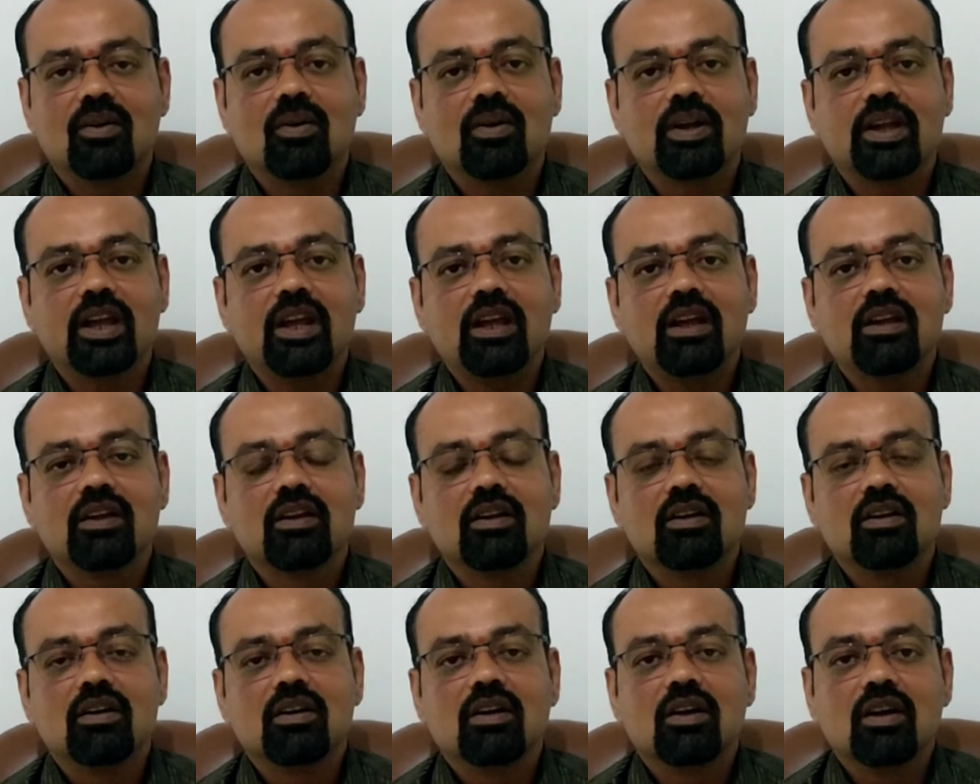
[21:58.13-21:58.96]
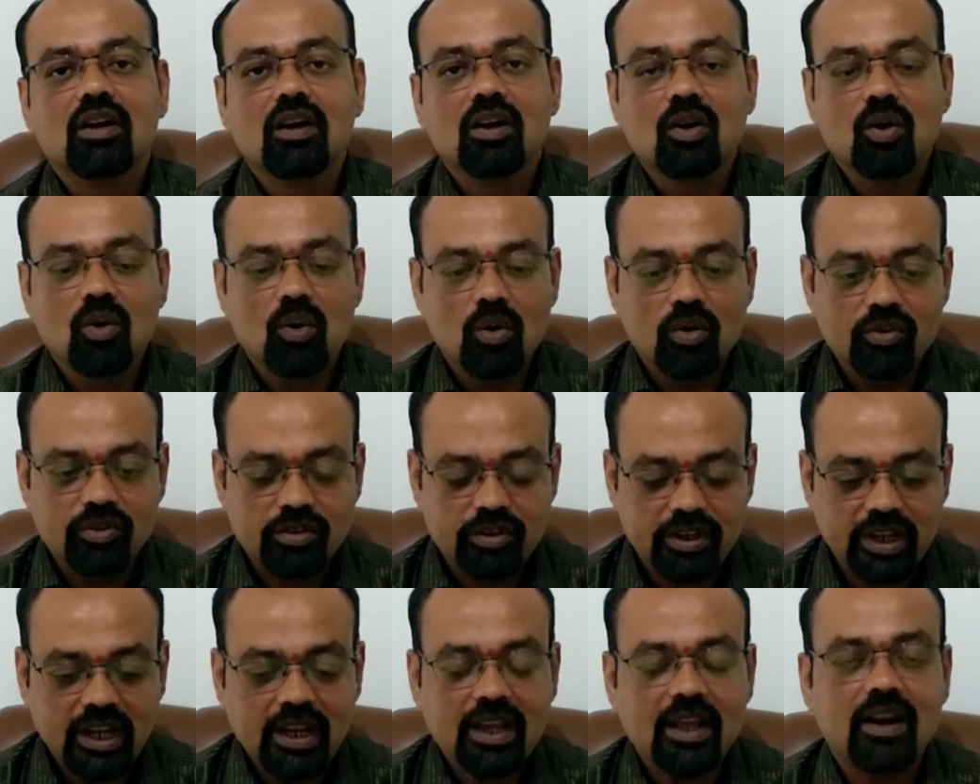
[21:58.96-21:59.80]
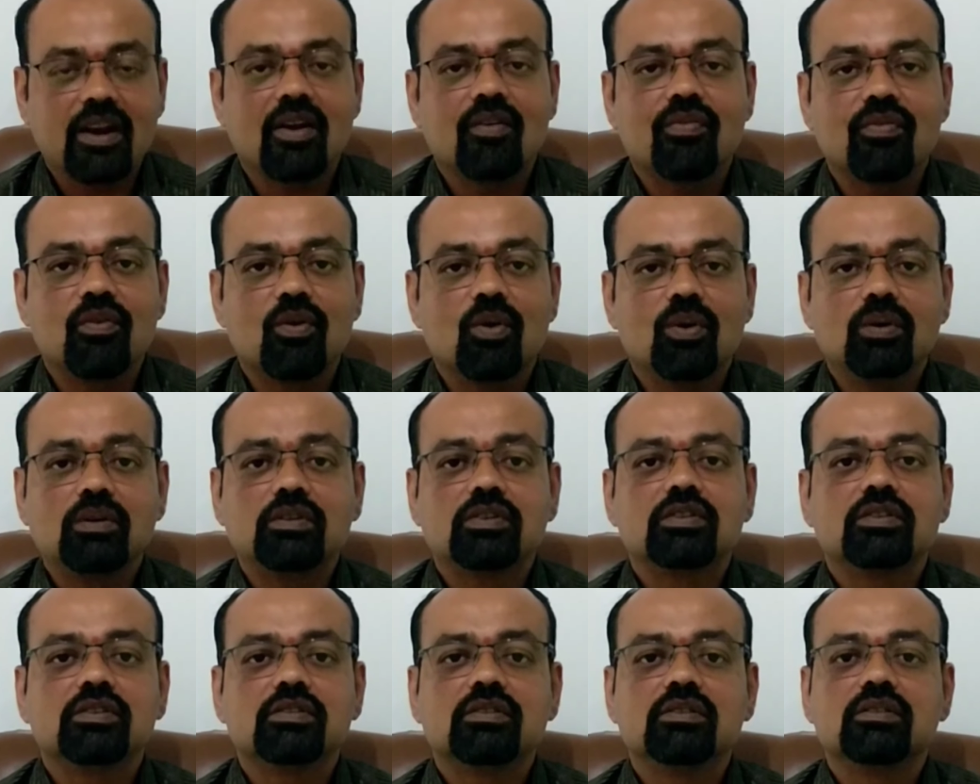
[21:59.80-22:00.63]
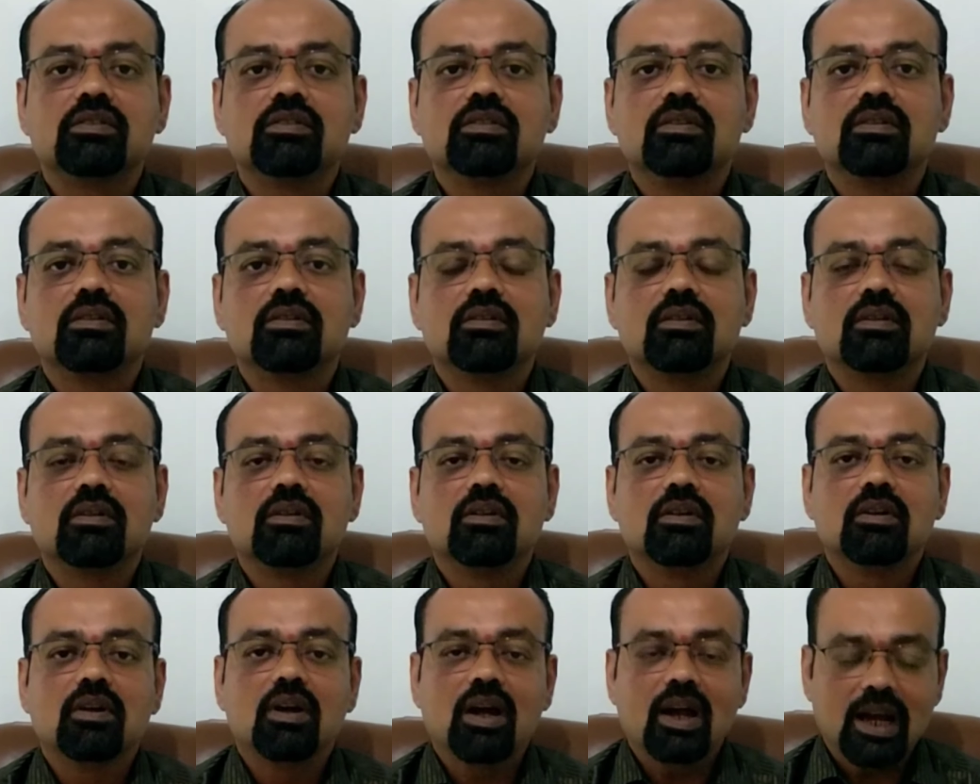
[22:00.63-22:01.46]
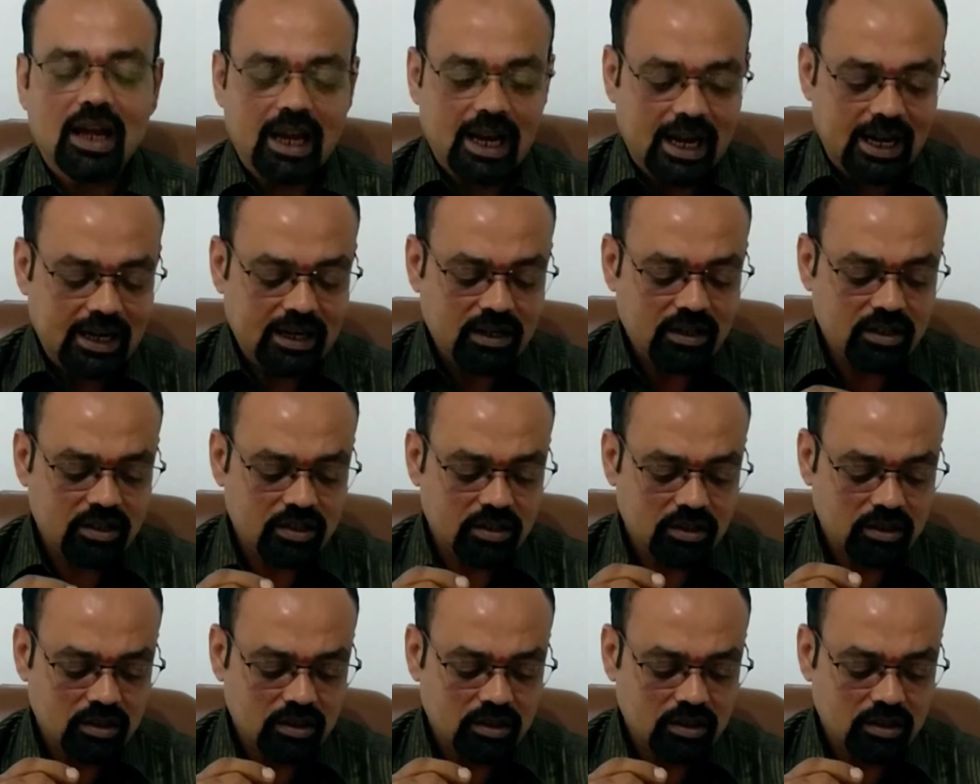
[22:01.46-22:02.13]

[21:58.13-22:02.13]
okay, take a rough notes and